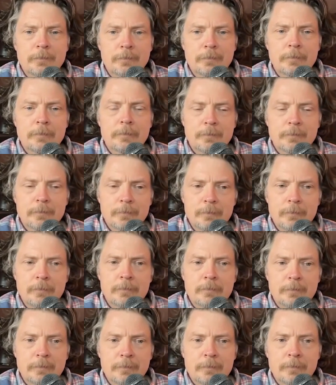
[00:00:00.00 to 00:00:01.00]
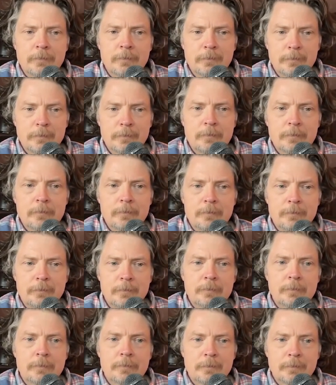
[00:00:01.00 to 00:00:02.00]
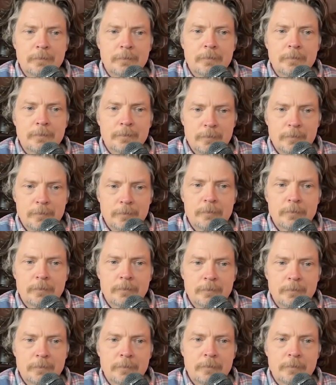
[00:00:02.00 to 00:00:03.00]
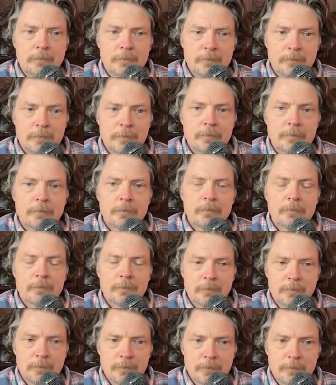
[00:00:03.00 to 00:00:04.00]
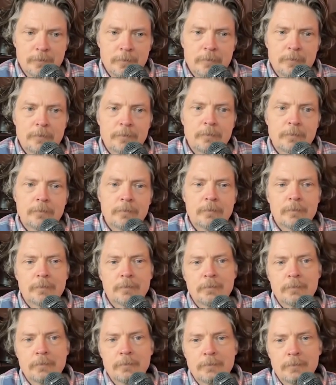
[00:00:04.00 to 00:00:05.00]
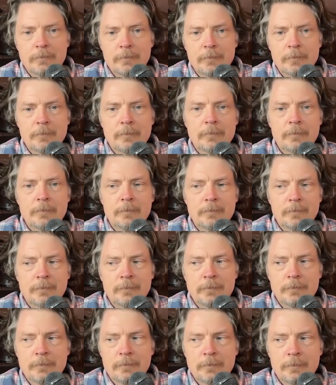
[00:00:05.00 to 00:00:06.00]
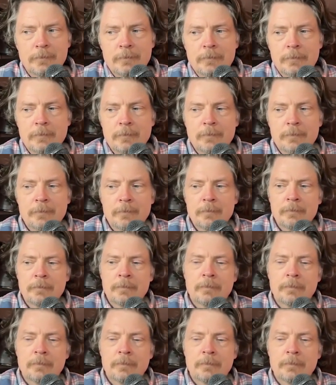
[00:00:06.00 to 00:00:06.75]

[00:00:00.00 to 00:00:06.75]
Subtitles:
[no speech]